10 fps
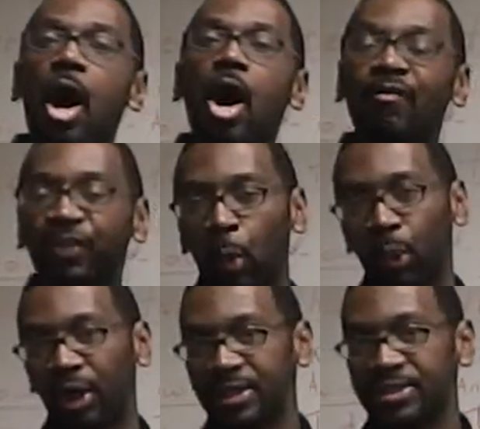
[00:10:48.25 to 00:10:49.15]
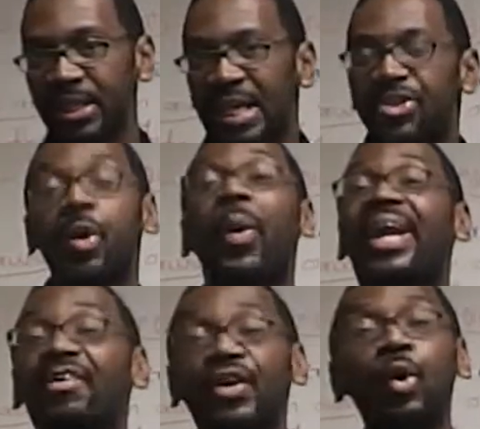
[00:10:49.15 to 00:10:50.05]
of the words. So
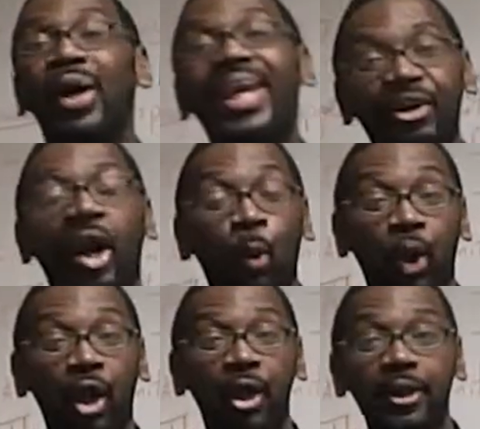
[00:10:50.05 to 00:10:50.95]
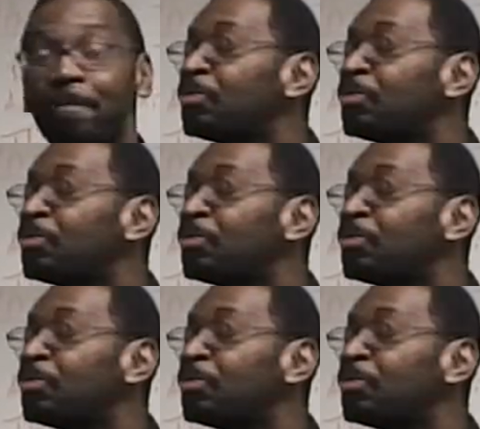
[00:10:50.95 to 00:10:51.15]
whenever you hear a word,